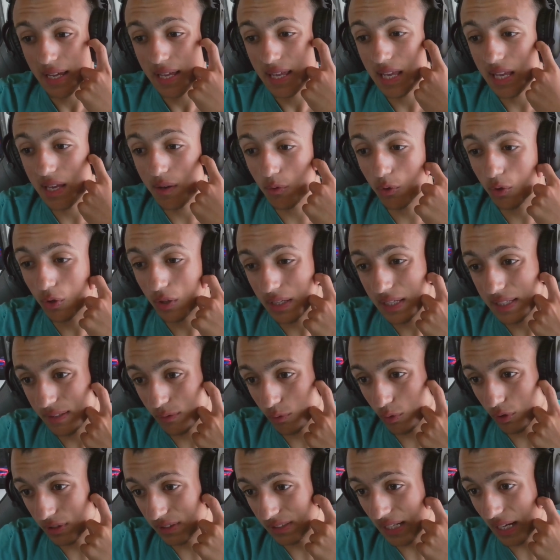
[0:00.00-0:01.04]
he
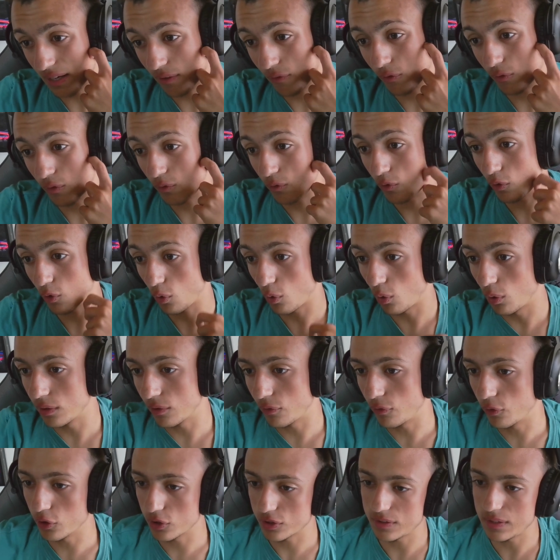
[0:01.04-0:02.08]
was stuck for all the
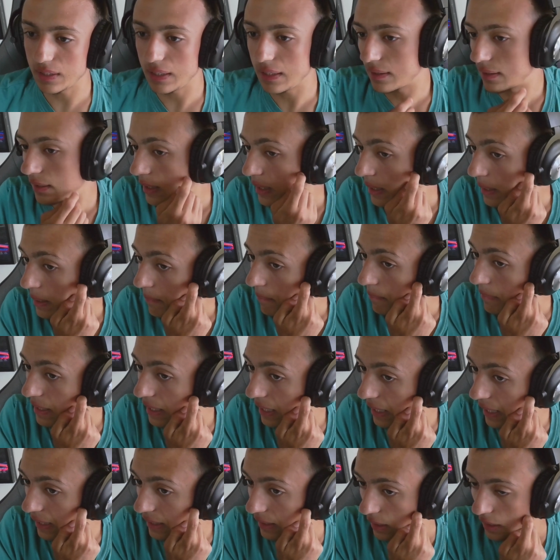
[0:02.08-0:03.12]
14th
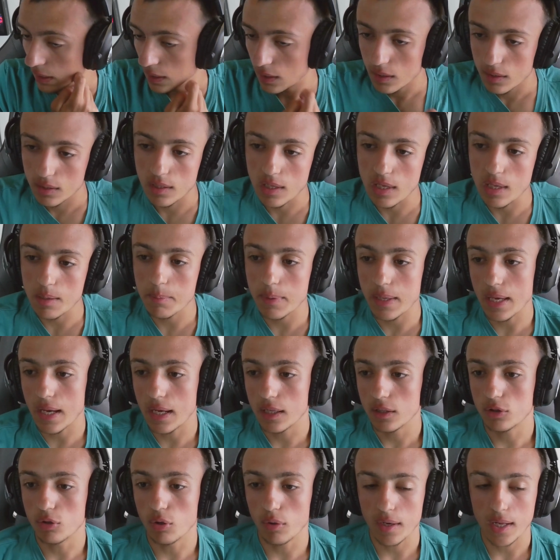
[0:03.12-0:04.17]
behind Kimi
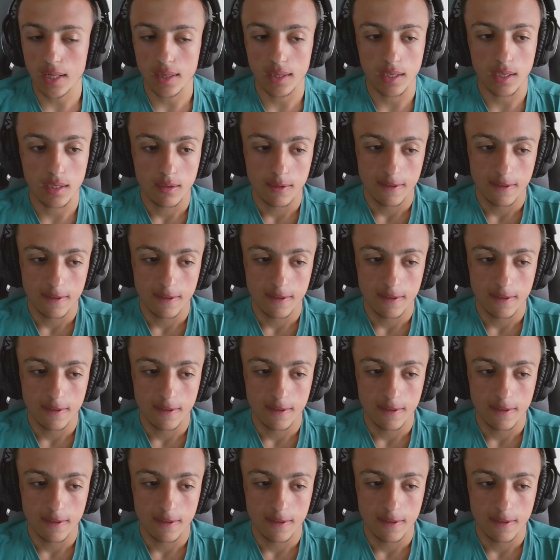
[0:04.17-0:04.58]
Antonelli.